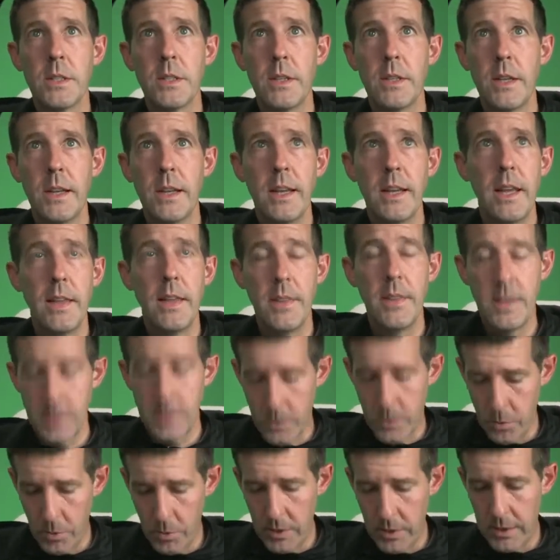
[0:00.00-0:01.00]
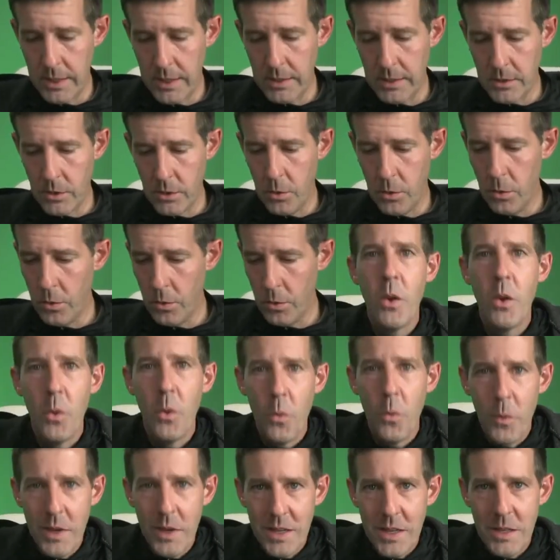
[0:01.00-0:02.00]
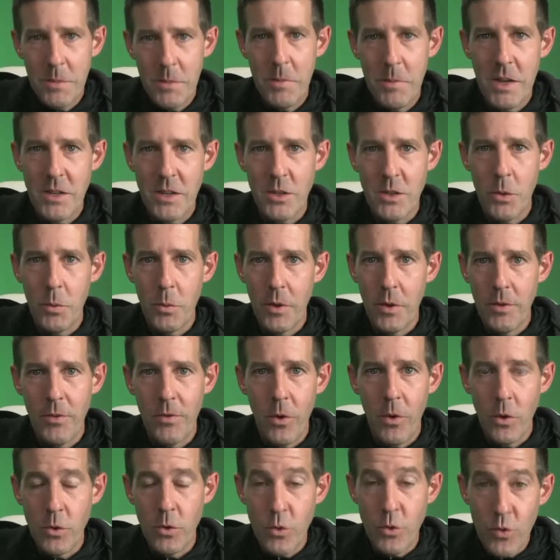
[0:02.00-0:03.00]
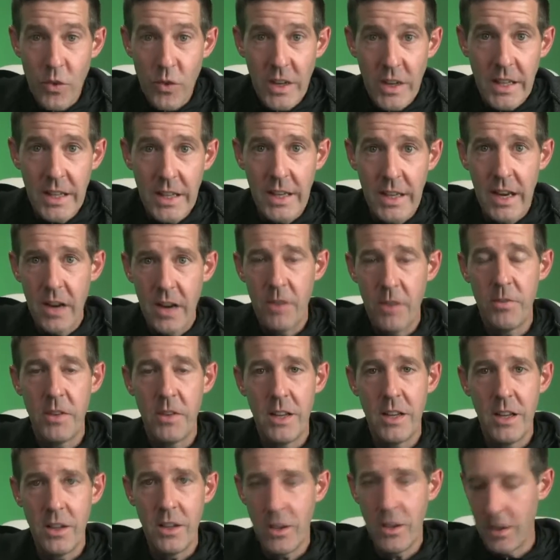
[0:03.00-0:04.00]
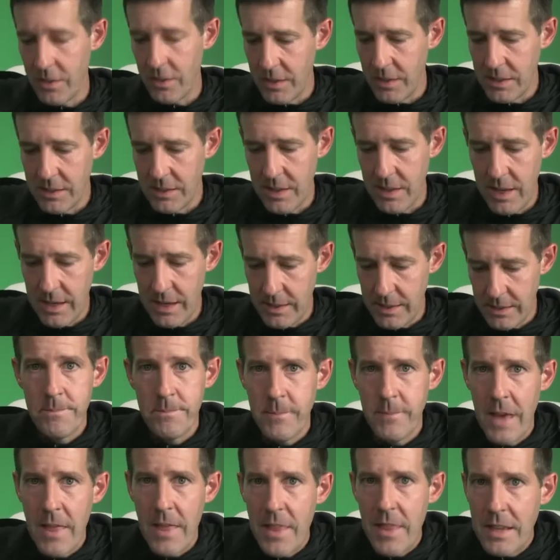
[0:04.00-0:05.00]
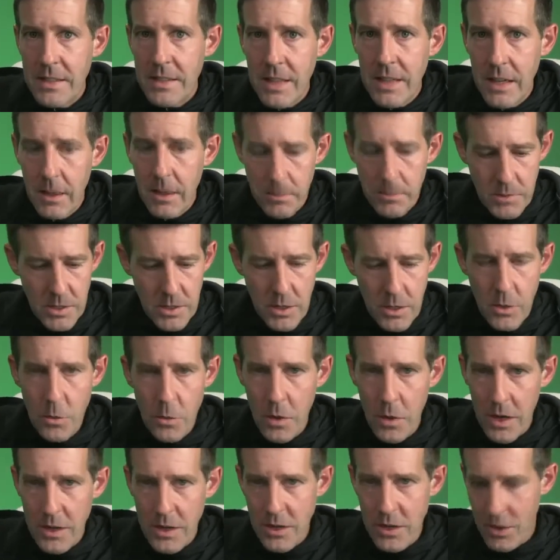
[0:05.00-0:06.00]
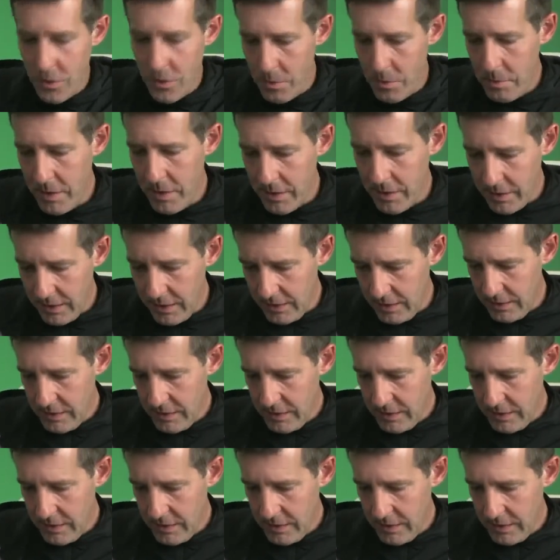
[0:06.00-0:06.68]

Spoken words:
And this is where it gets cool. need to make sure we fold really carefully along these lines. And that's kind of up to you and your abilities.